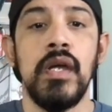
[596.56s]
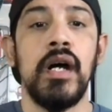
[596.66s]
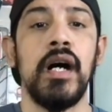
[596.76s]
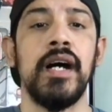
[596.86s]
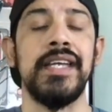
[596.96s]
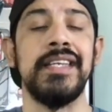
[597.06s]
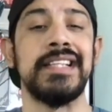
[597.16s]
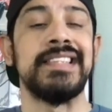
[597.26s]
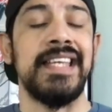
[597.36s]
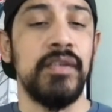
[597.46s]

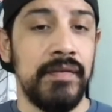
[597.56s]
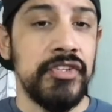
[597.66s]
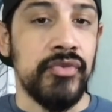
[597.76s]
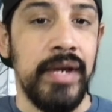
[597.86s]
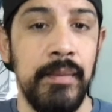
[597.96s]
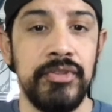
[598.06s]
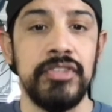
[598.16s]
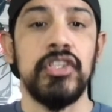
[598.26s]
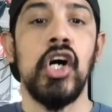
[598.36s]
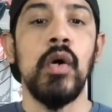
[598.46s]
They do have a trait, which
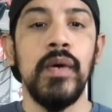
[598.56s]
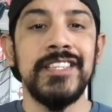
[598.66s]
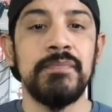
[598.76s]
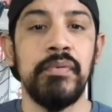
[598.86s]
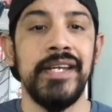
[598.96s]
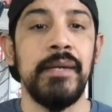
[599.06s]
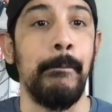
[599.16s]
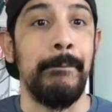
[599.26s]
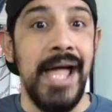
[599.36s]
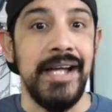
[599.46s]
is always bring
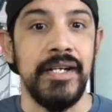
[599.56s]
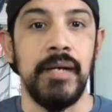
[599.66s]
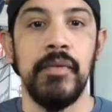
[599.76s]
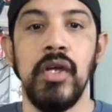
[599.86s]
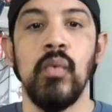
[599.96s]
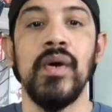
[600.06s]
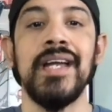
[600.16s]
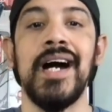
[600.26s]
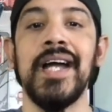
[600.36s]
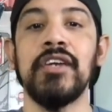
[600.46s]
backup.
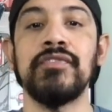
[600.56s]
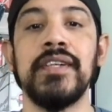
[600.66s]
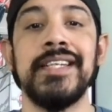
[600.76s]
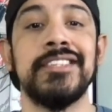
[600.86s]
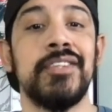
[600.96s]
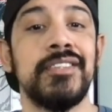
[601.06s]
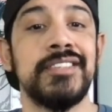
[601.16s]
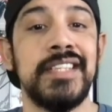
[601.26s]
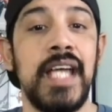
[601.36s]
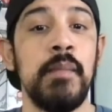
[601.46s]
When Higher Flunky starts
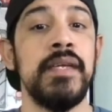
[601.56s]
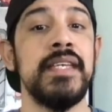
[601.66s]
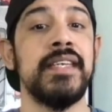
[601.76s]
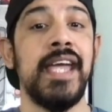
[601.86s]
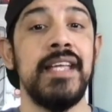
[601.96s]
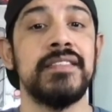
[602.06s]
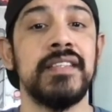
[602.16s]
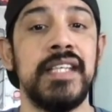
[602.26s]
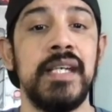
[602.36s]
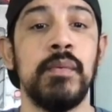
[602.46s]
the game, he gains
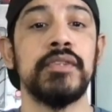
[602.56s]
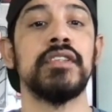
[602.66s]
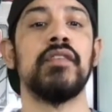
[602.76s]
the keywords of